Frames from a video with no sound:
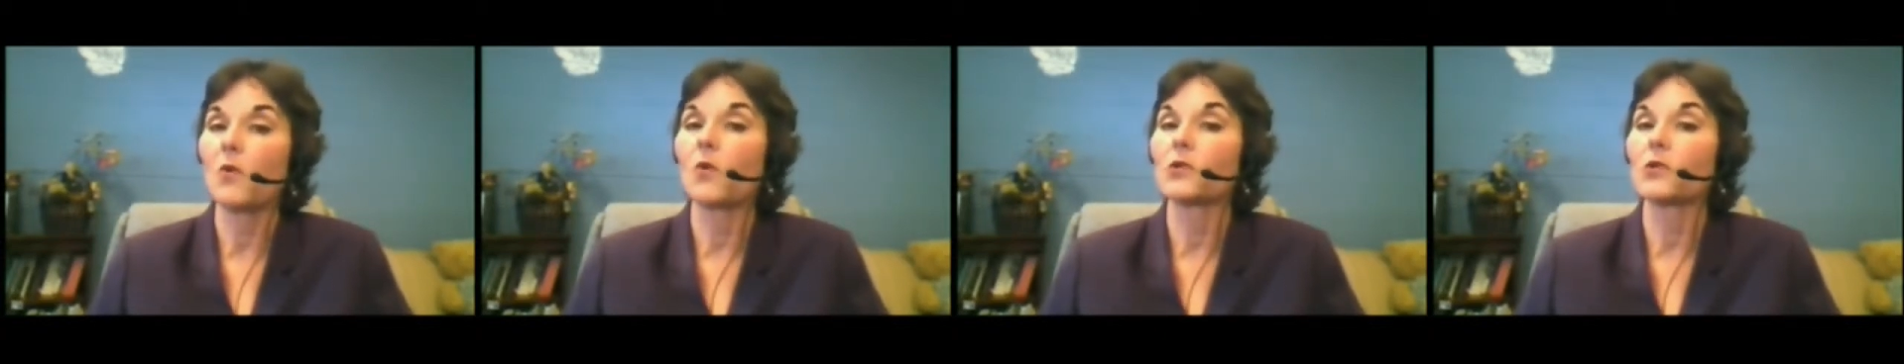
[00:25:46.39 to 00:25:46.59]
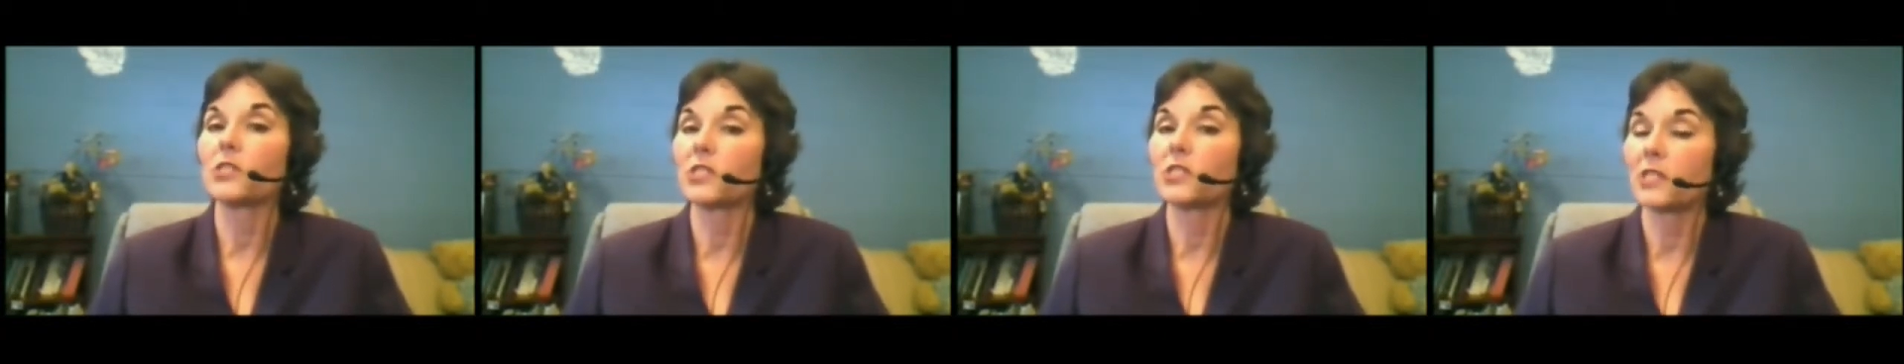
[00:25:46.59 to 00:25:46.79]

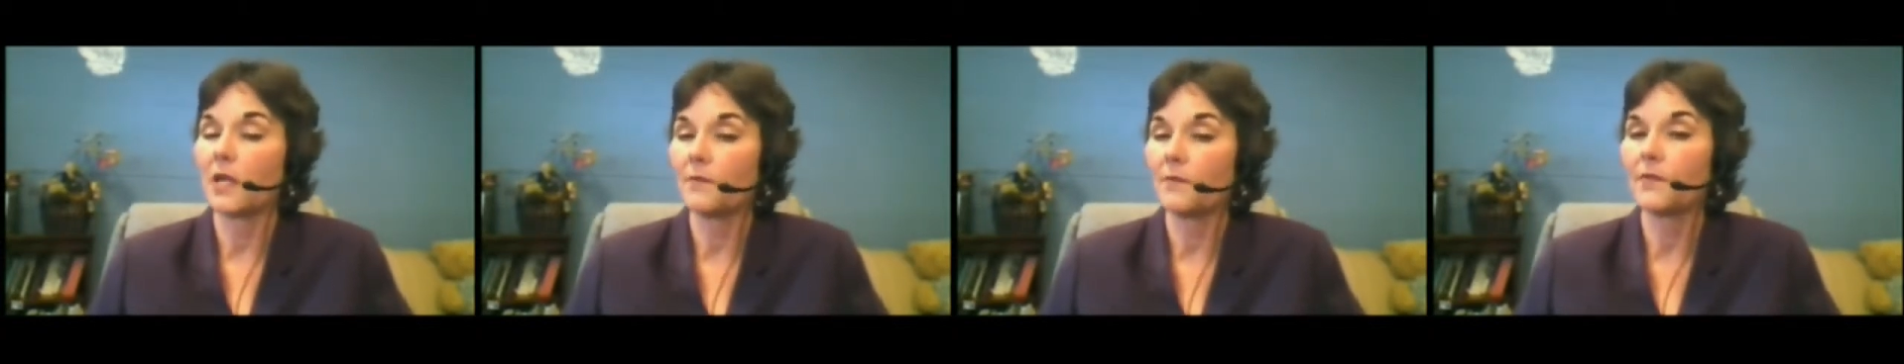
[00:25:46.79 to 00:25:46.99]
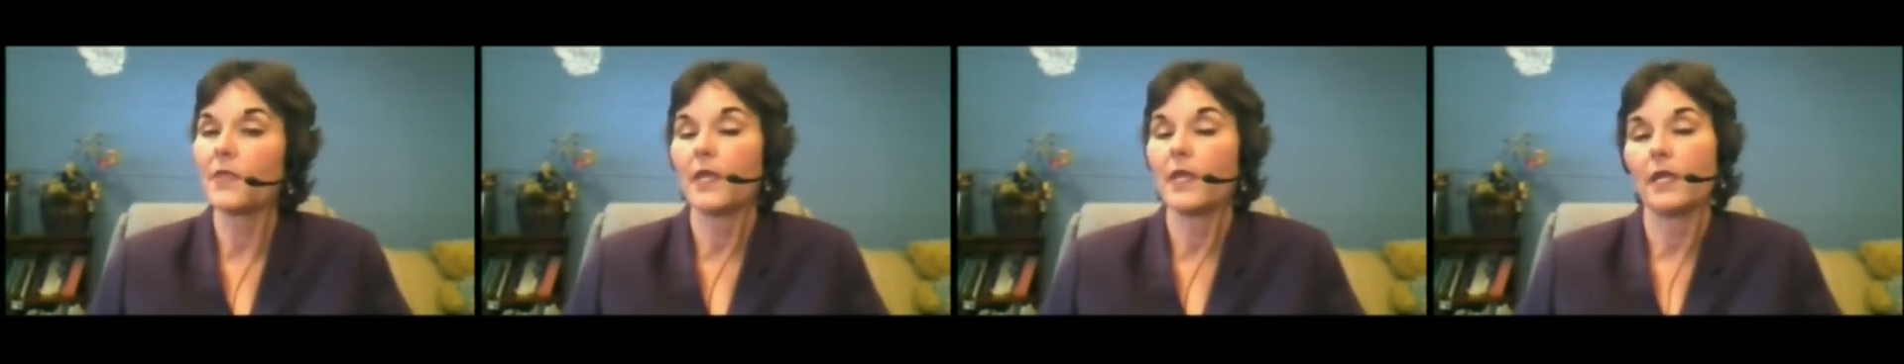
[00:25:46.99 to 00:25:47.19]

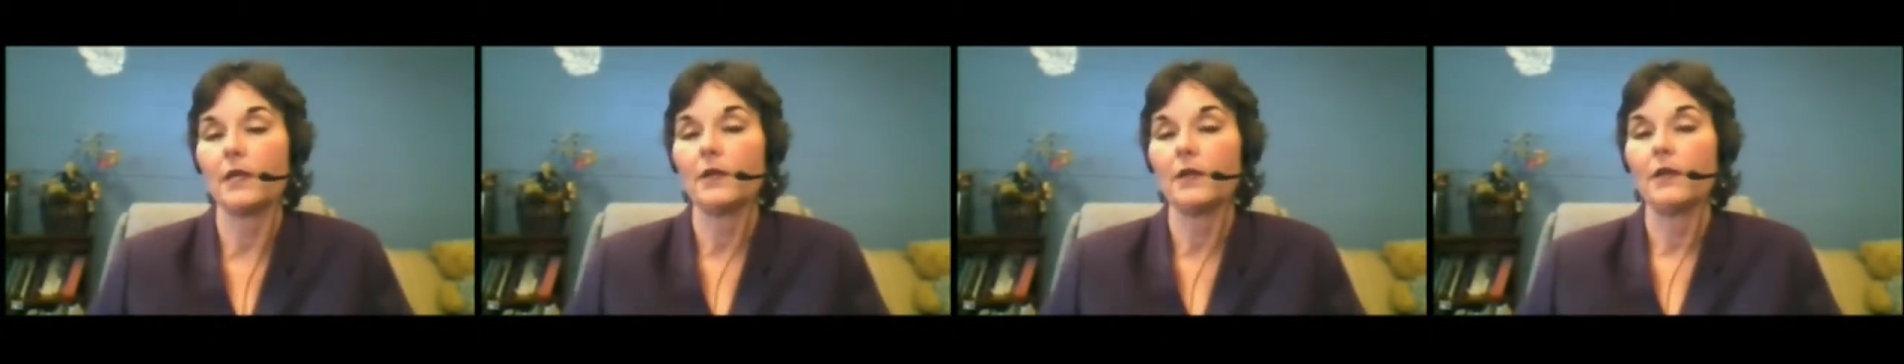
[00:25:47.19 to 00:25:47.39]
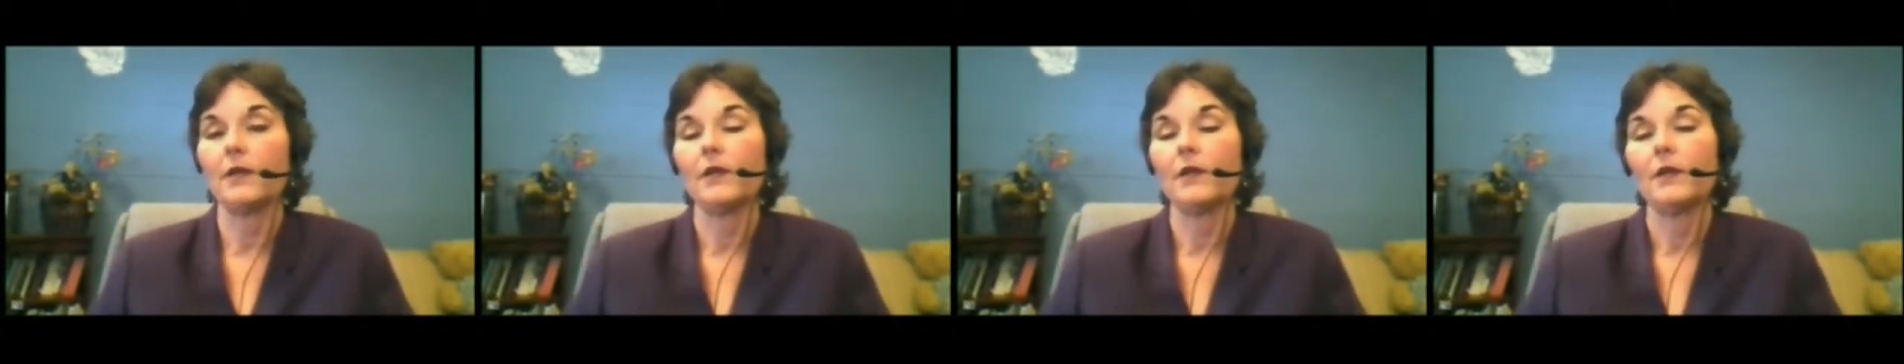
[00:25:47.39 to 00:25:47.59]
something
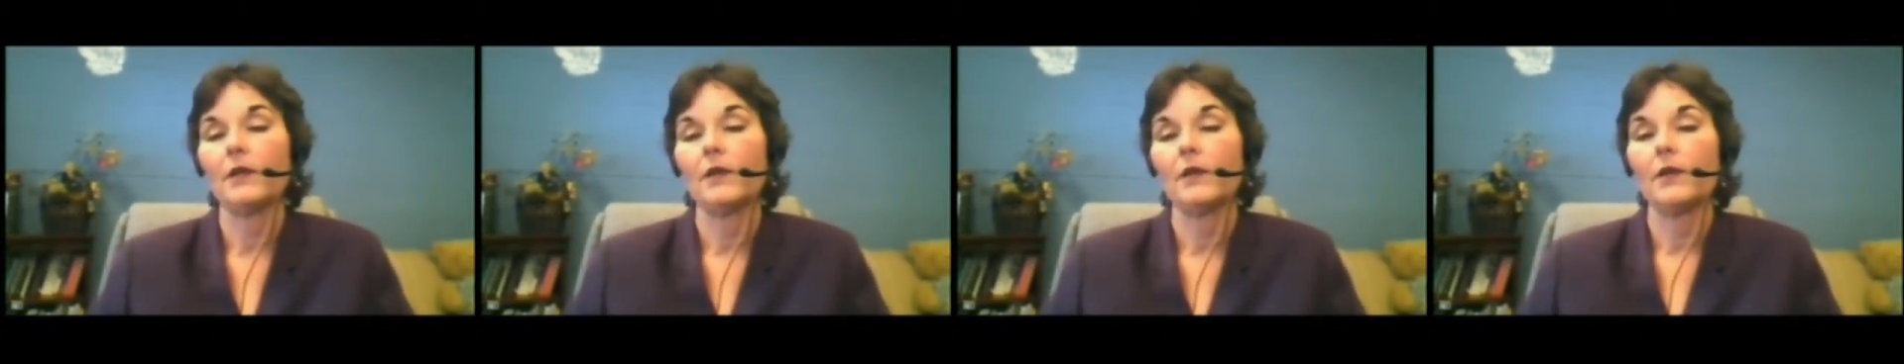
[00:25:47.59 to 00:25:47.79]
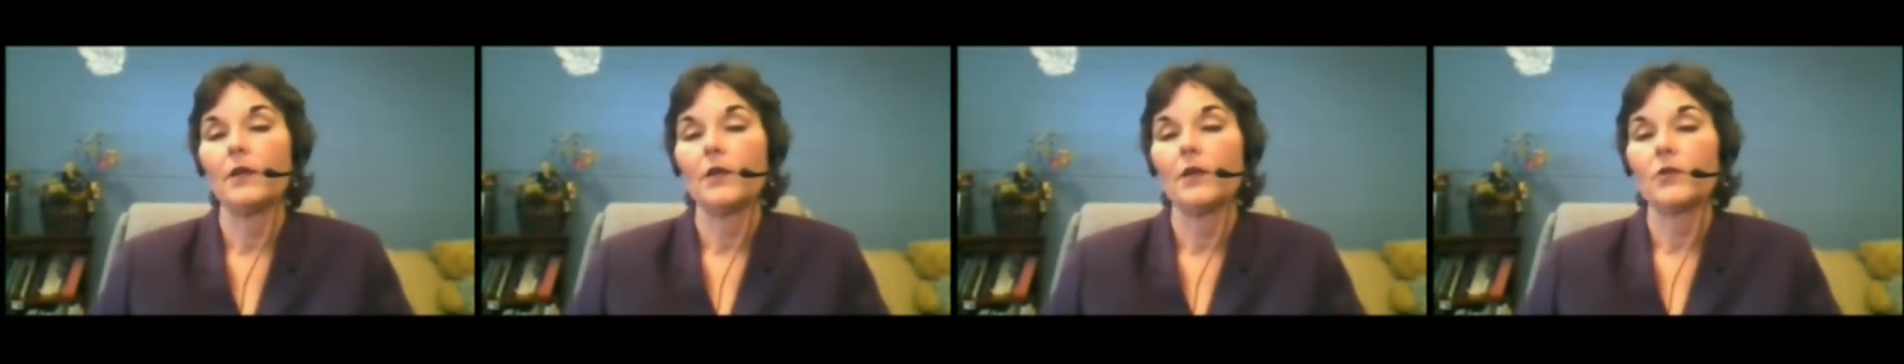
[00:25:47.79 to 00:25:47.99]

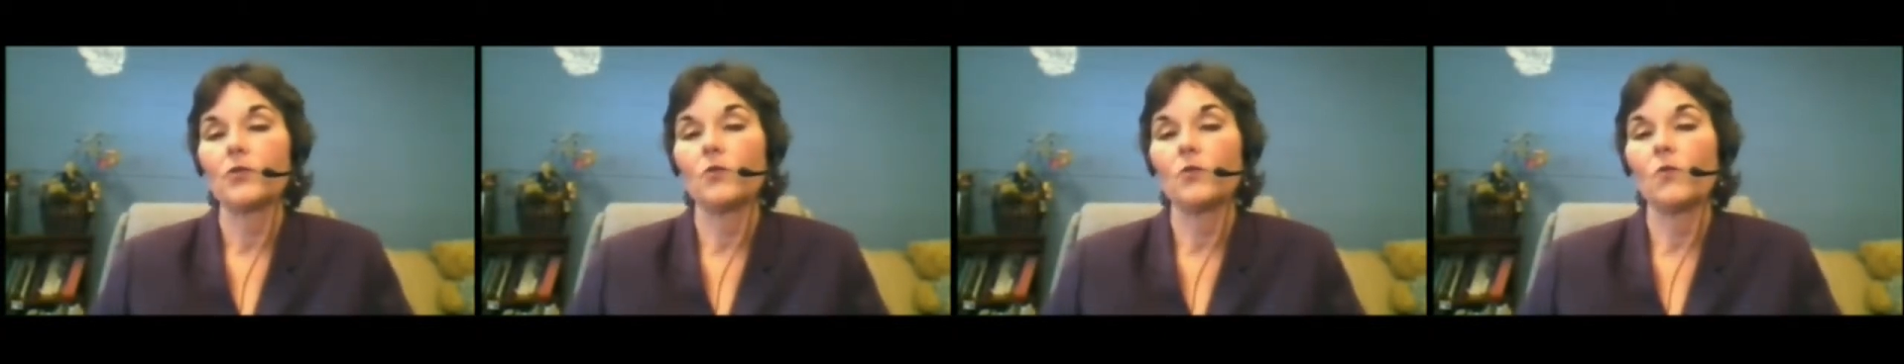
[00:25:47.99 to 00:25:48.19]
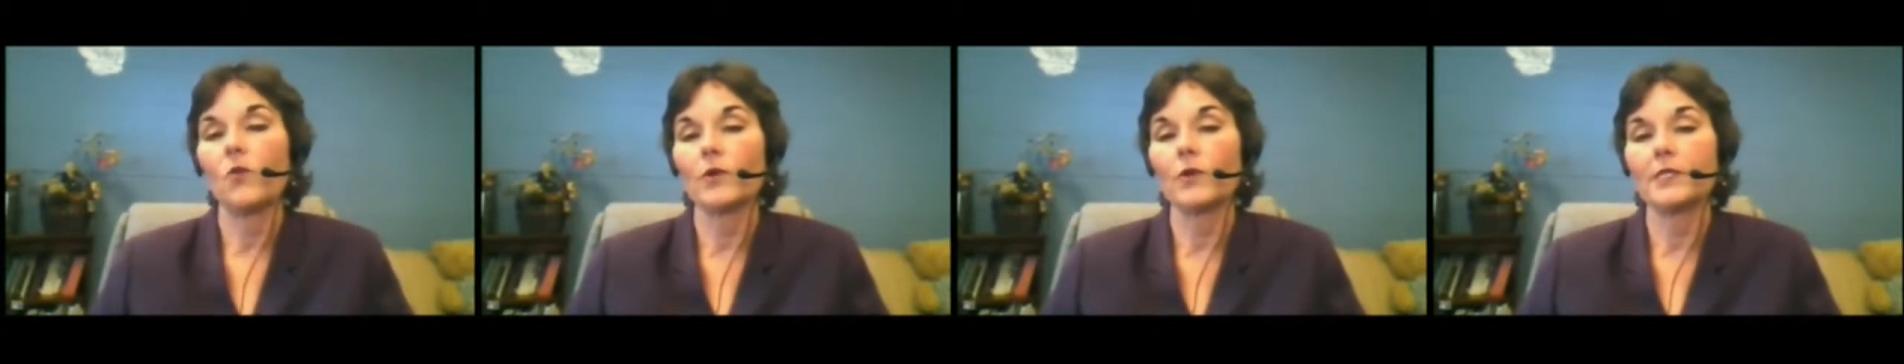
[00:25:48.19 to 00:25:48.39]

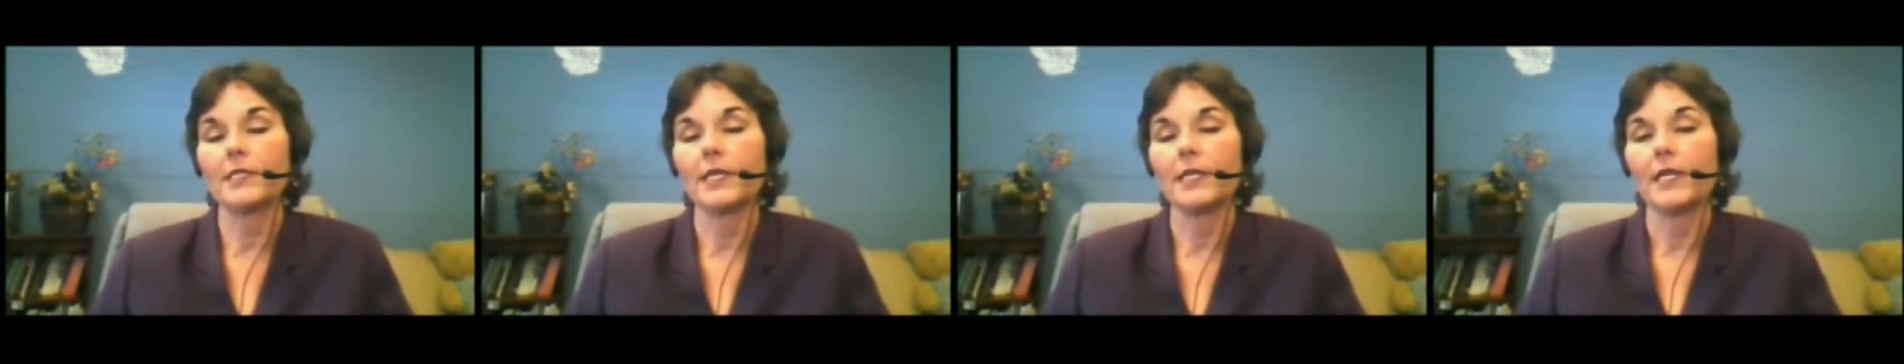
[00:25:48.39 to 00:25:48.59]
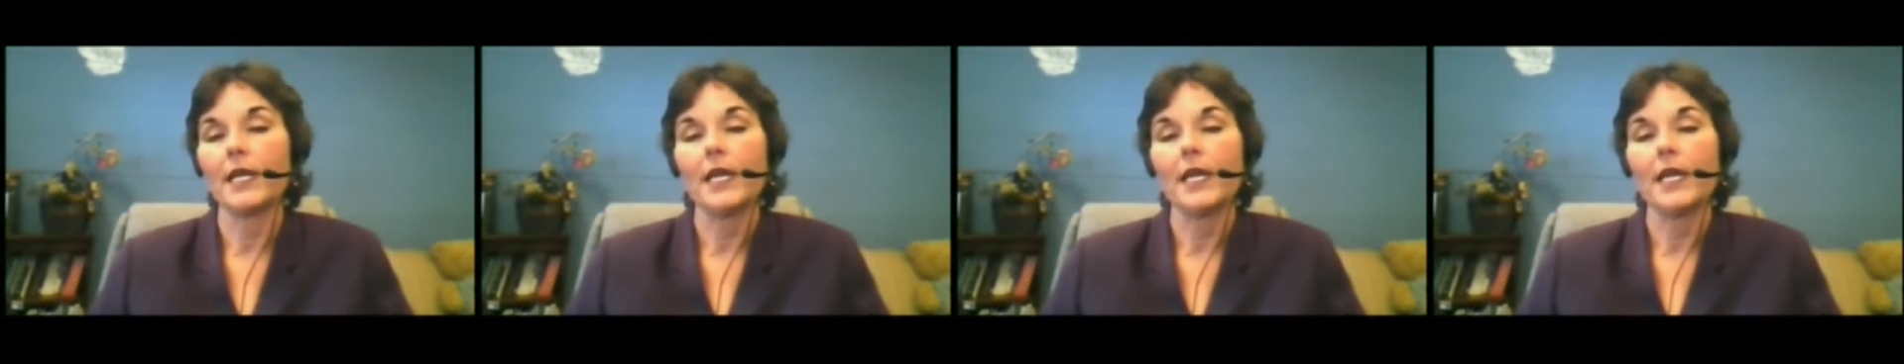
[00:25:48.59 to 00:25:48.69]
towards it.